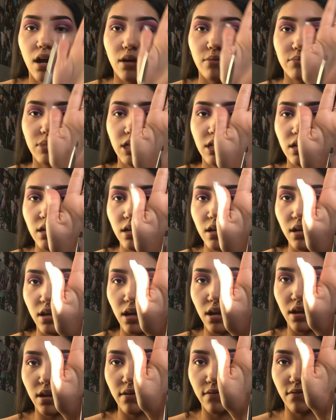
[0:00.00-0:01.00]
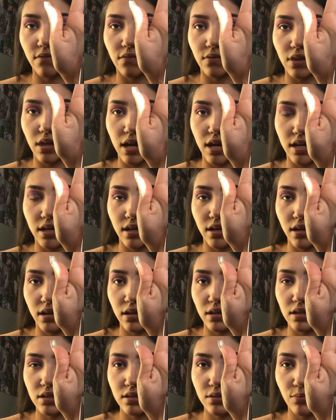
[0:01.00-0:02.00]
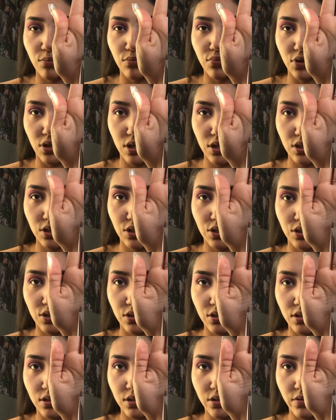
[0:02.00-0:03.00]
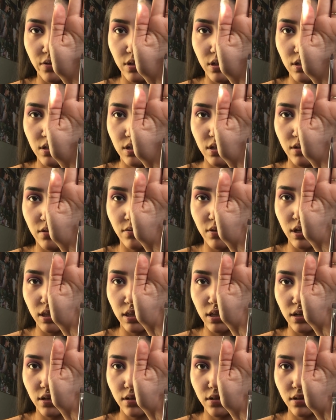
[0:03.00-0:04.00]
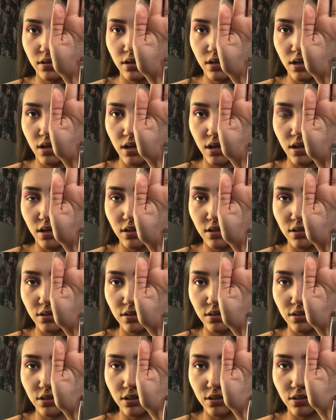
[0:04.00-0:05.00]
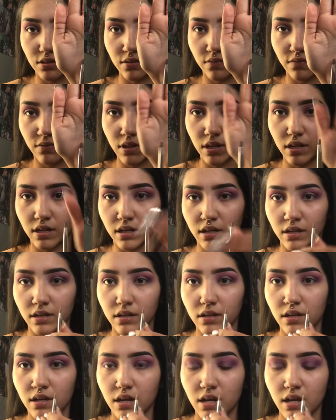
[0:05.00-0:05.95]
I'm taking a flat head brush, as you can see right there, just a flat head,